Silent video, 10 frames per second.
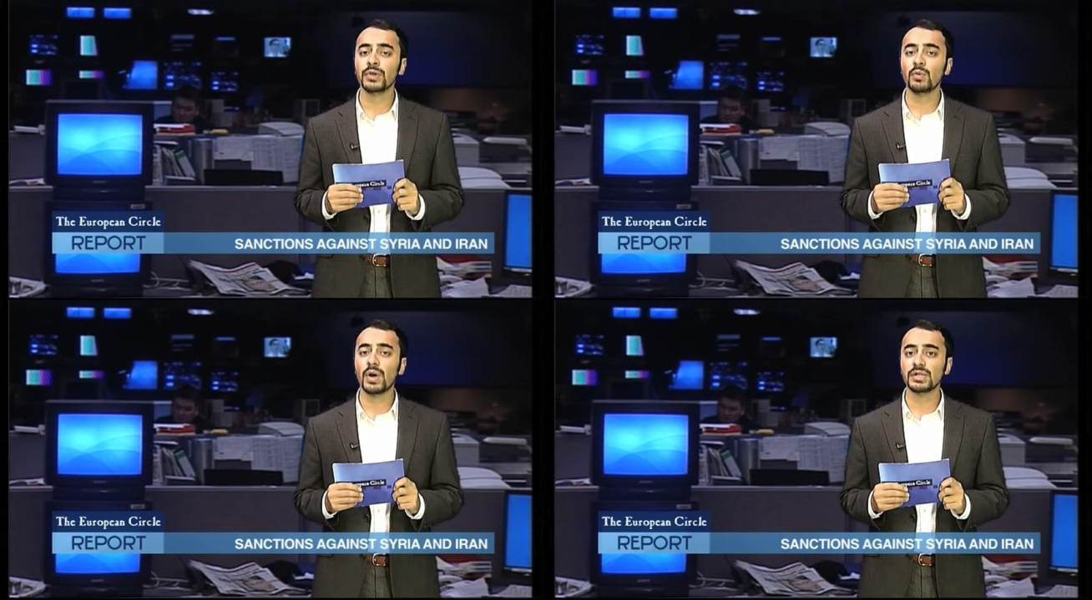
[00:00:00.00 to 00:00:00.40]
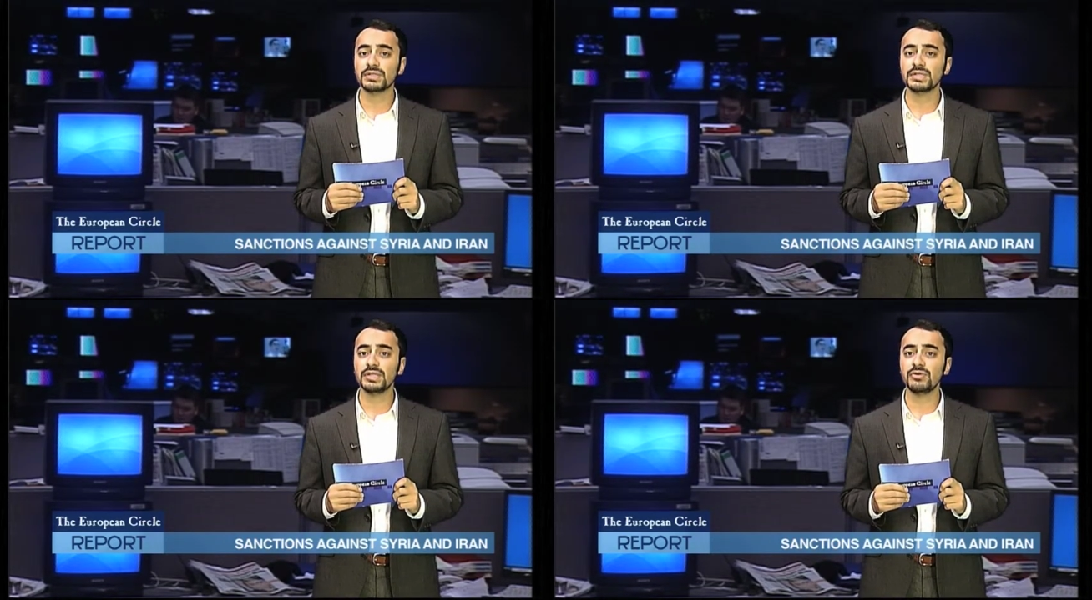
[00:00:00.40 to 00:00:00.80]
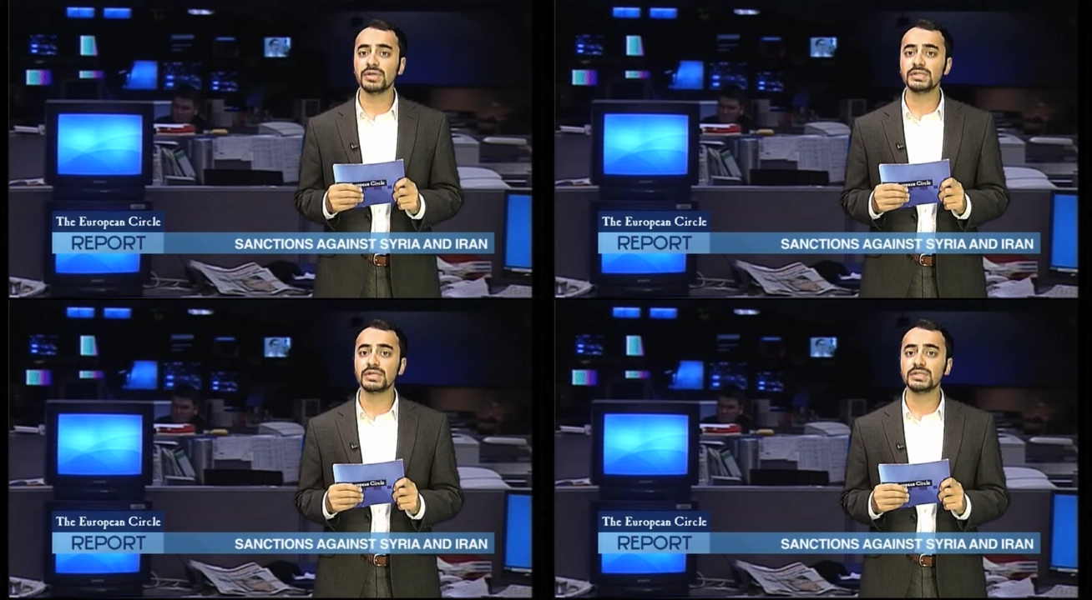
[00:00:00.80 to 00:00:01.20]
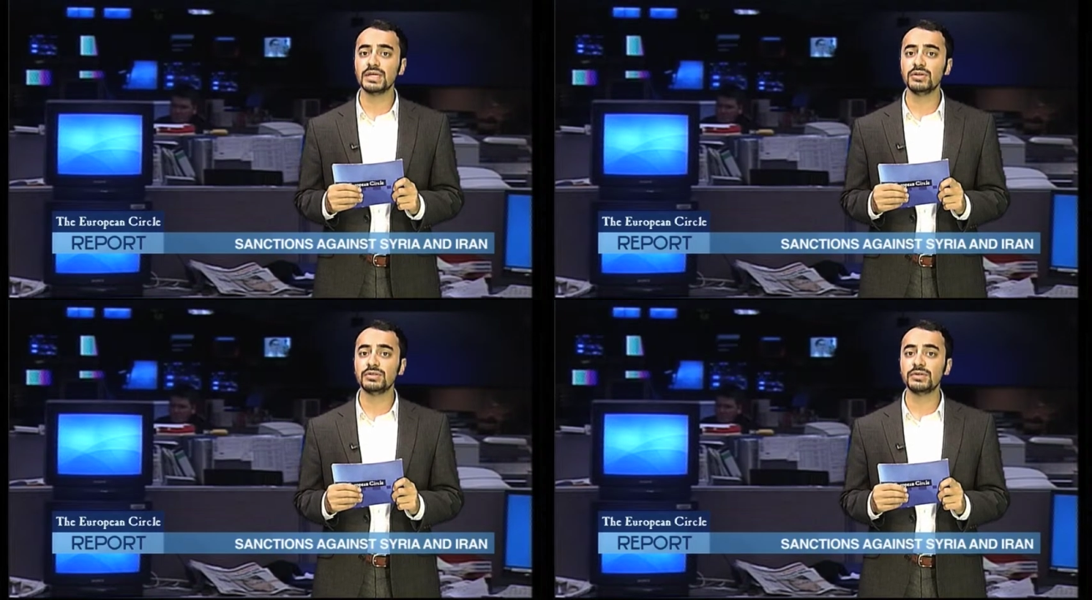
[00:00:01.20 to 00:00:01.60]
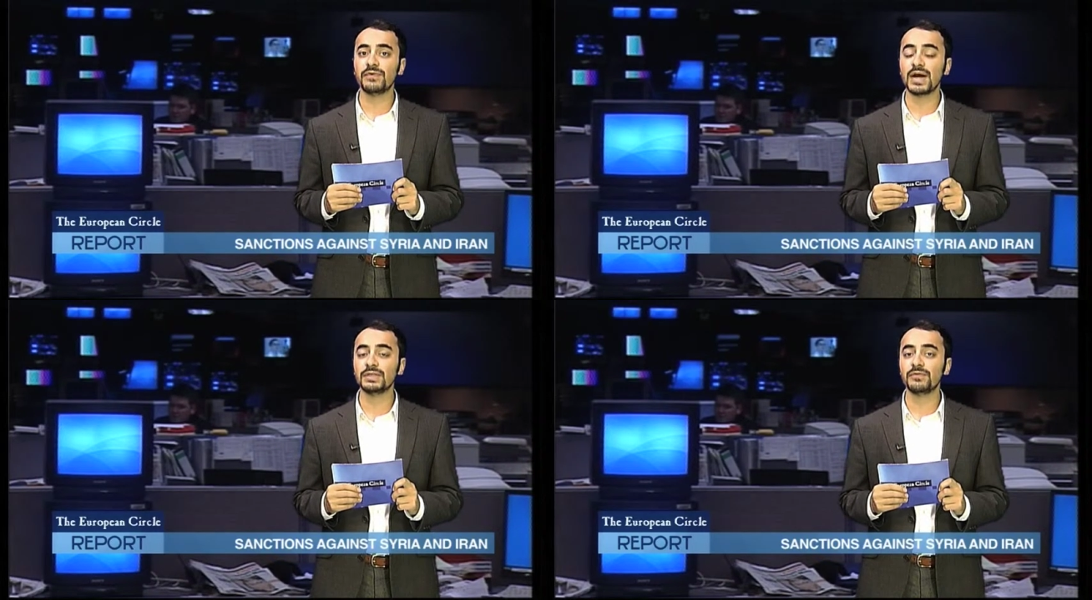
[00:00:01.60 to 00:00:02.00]
Whilst the Syrians continue to
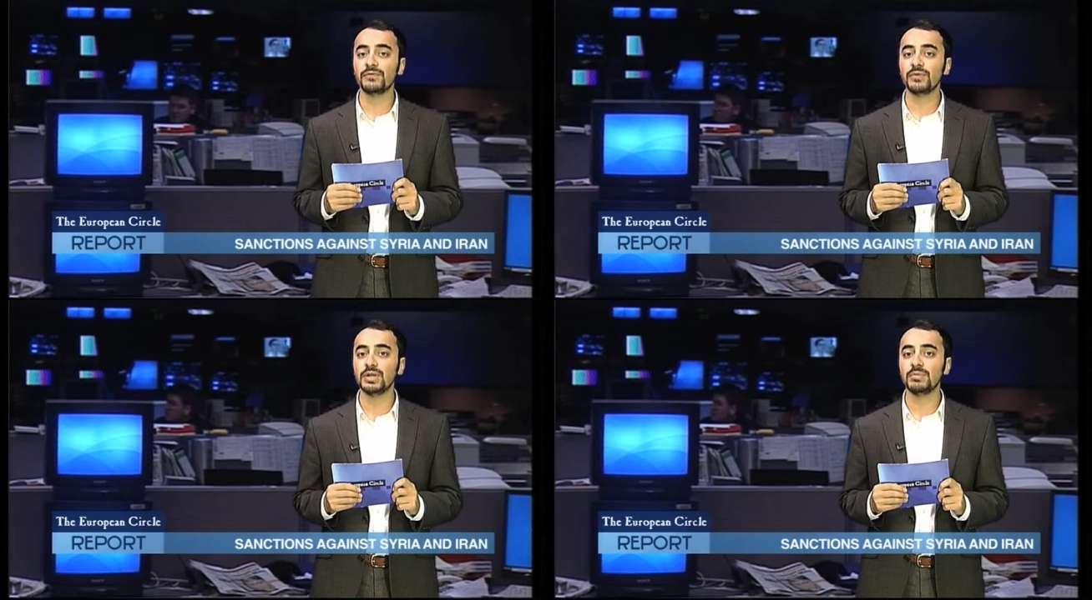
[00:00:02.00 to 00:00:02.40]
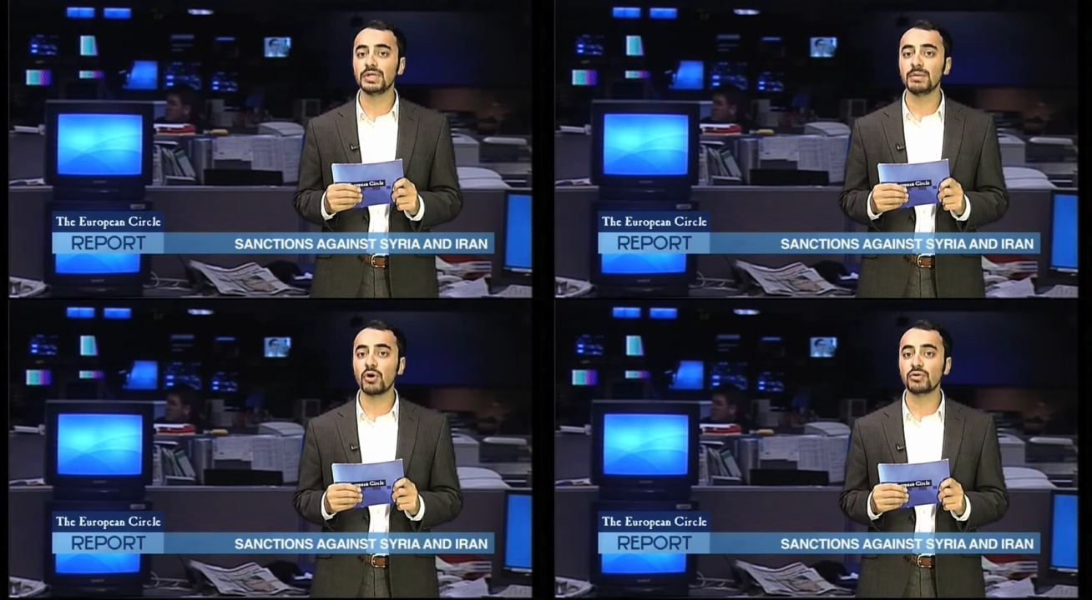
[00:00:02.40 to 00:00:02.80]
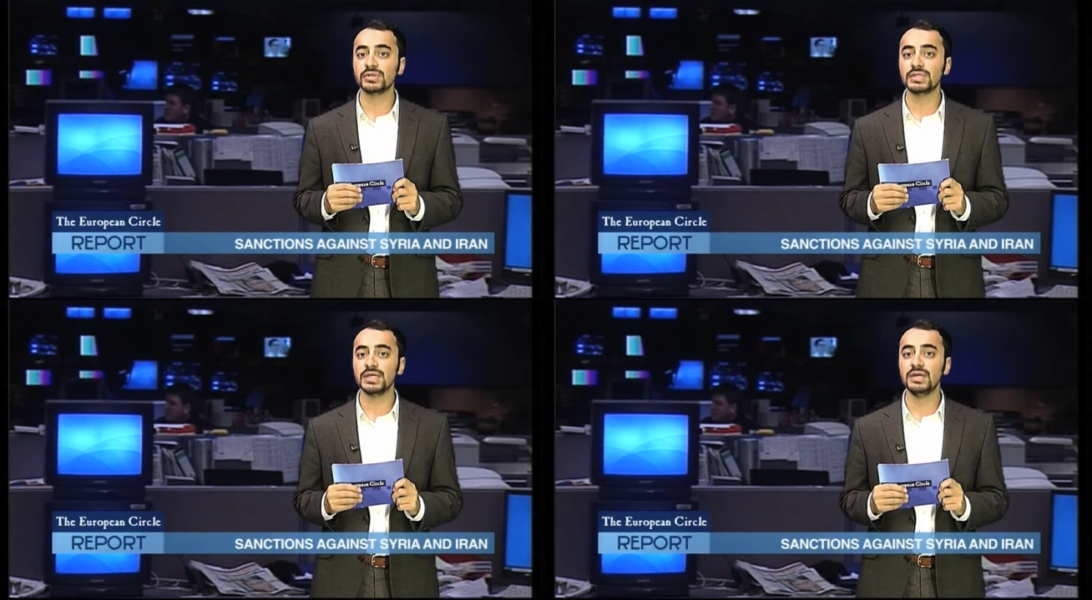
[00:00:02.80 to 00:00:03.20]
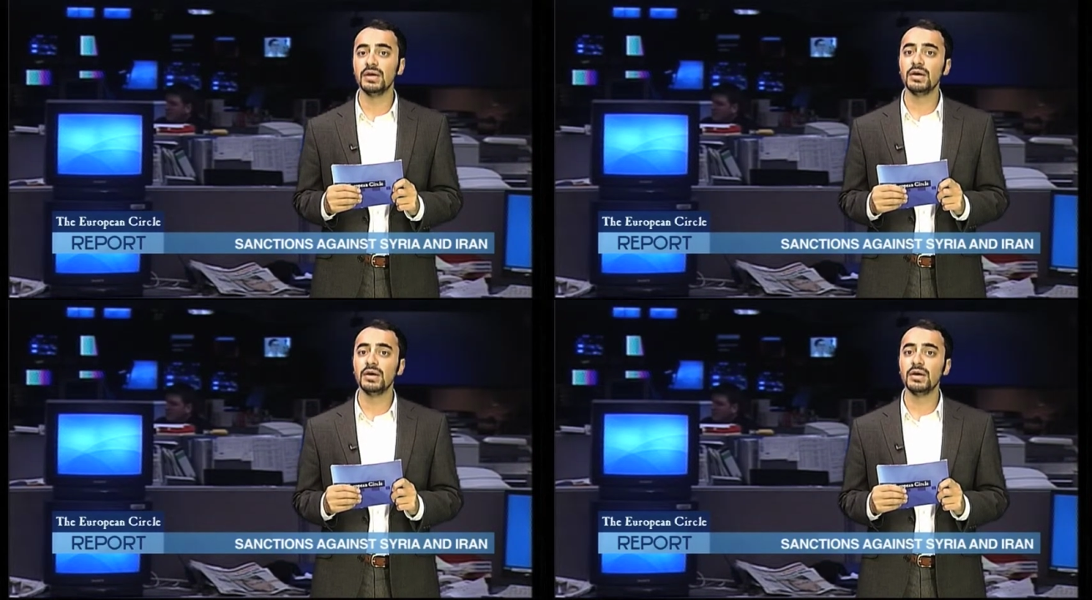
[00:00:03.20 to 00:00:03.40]
fight for freedom and democracy,